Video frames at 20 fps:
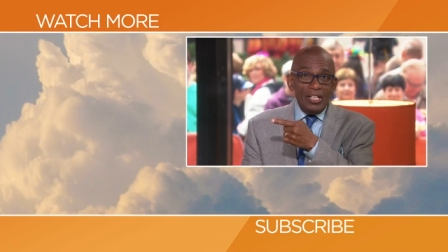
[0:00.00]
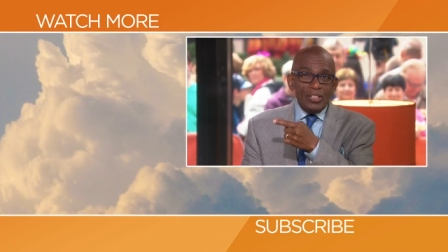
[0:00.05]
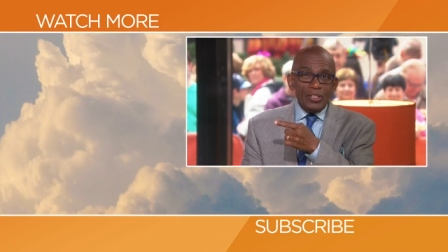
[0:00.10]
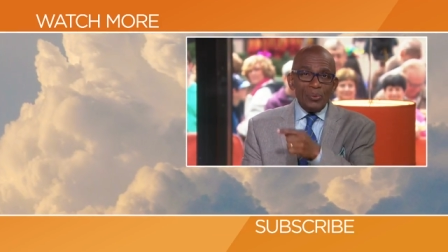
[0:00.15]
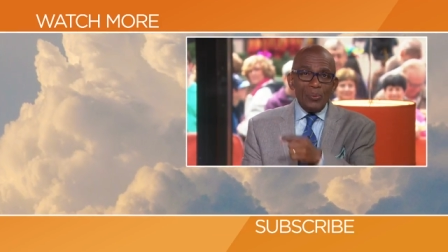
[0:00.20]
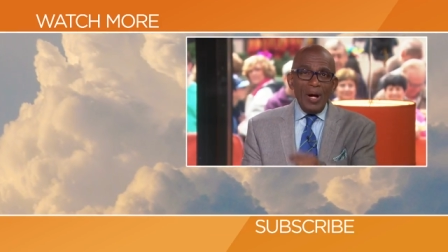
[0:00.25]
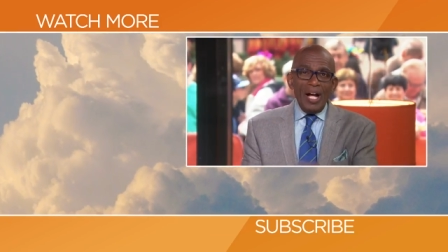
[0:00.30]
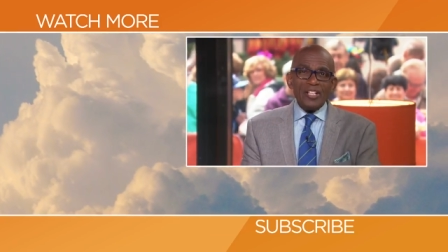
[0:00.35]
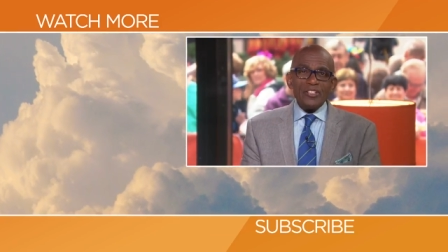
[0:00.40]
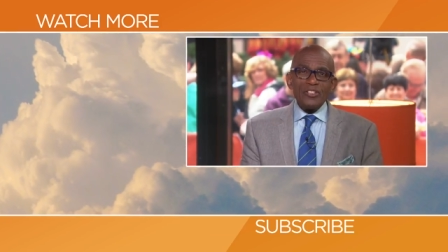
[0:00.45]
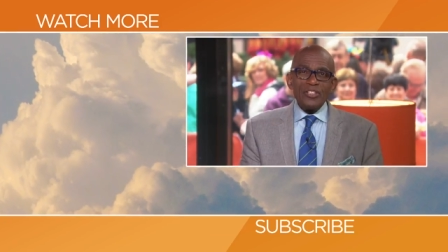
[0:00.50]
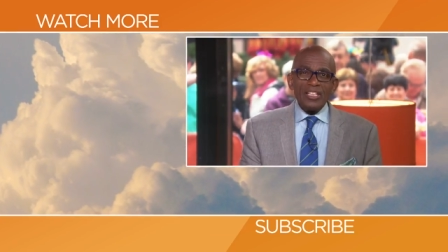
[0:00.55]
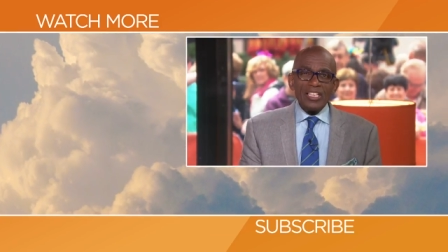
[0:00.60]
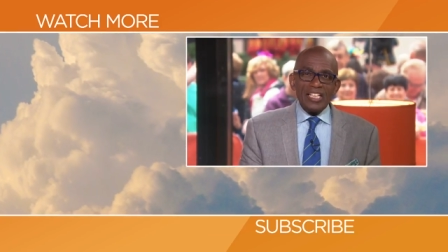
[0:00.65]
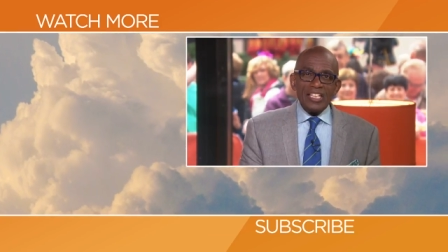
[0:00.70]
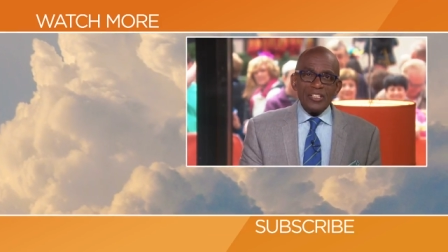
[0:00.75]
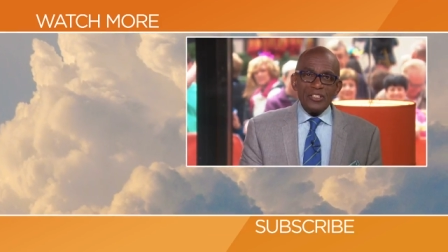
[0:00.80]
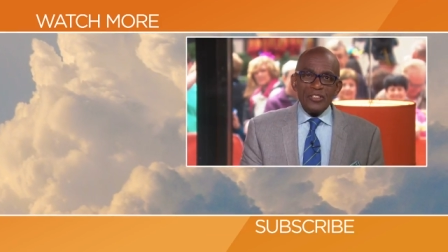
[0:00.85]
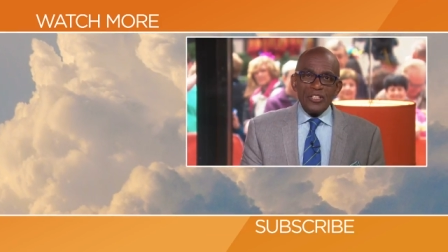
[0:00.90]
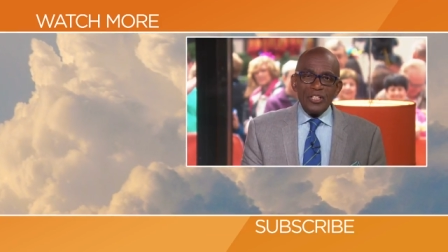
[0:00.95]
to watch the
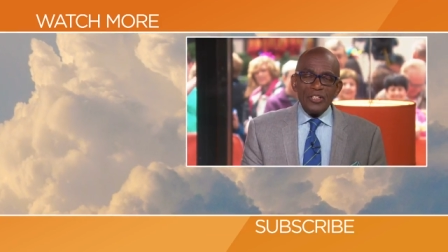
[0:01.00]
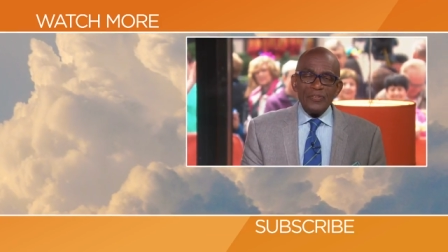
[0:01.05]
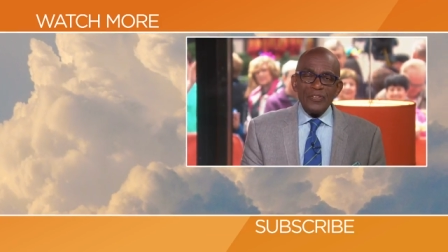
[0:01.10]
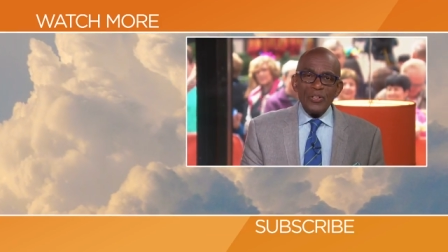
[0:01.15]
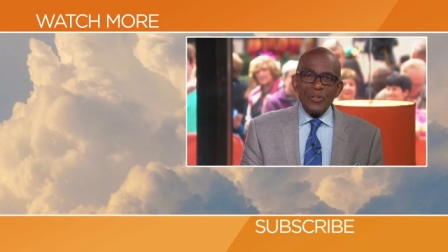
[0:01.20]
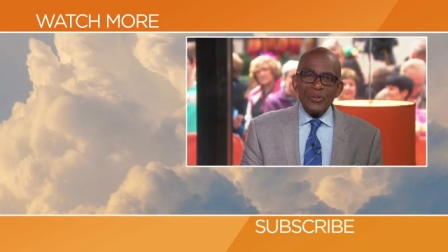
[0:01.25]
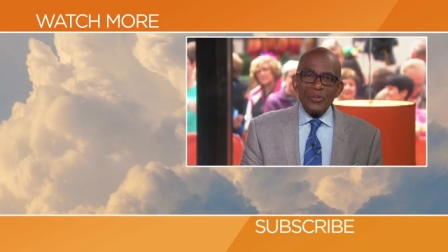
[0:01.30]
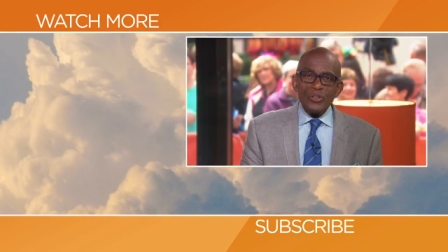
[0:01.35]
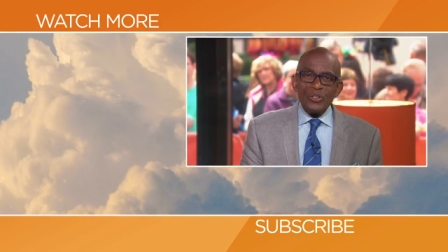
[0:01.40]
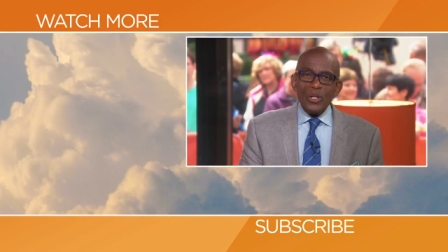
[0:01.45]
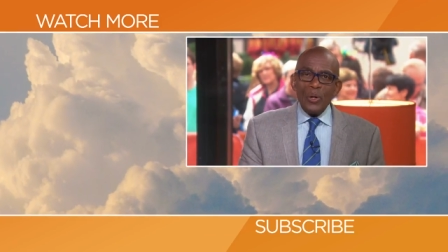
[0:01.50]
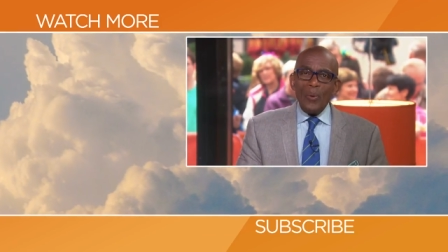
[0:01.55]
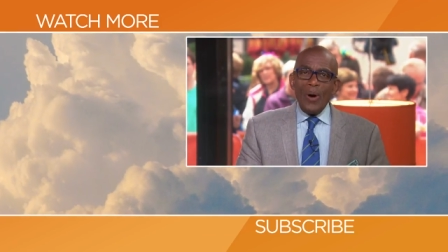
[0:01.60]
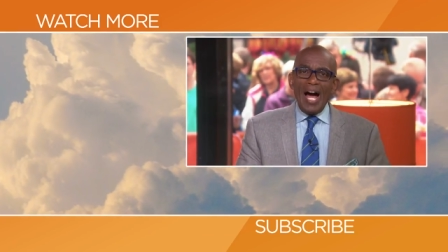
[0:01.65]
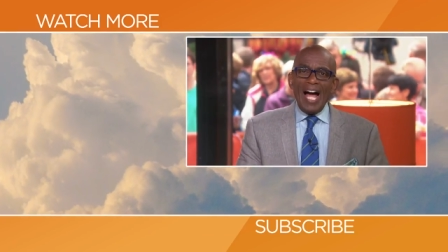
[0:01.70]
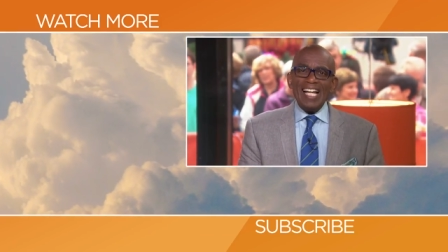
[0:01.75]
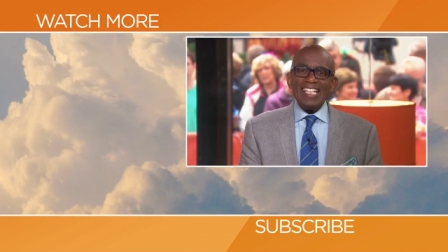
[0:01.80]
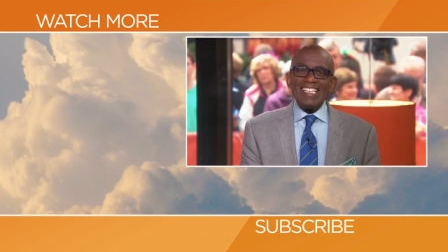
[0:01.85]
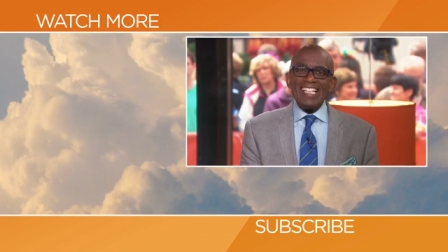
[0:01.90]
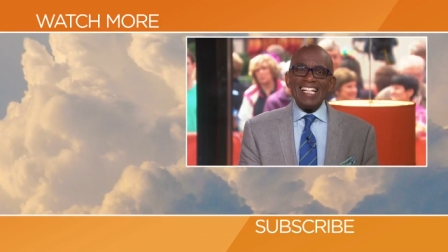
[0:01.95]
latest interviews, show
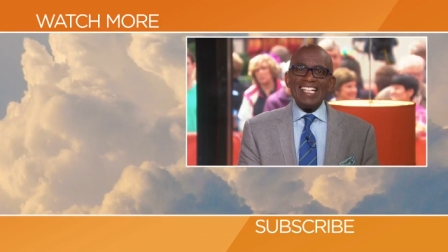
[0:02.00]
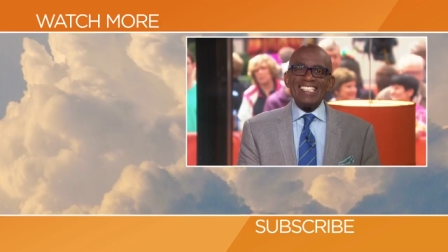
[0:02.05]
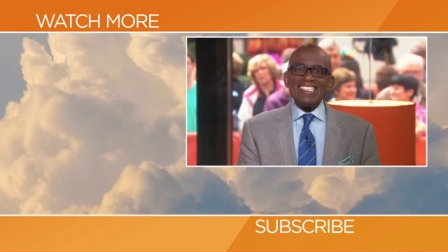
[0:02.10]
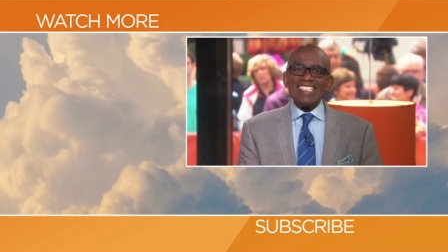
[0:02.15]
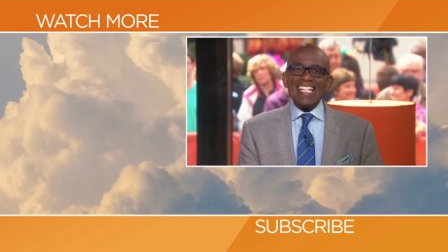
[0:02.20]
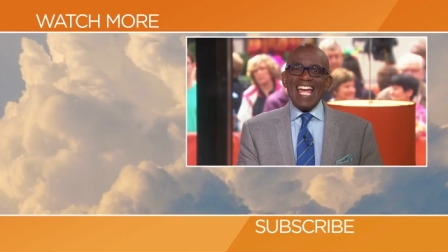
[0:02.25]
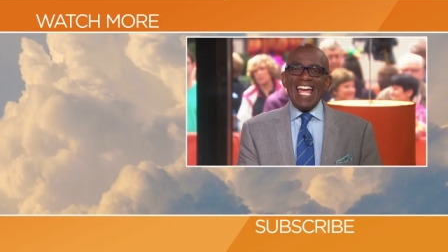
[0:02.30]
highlights,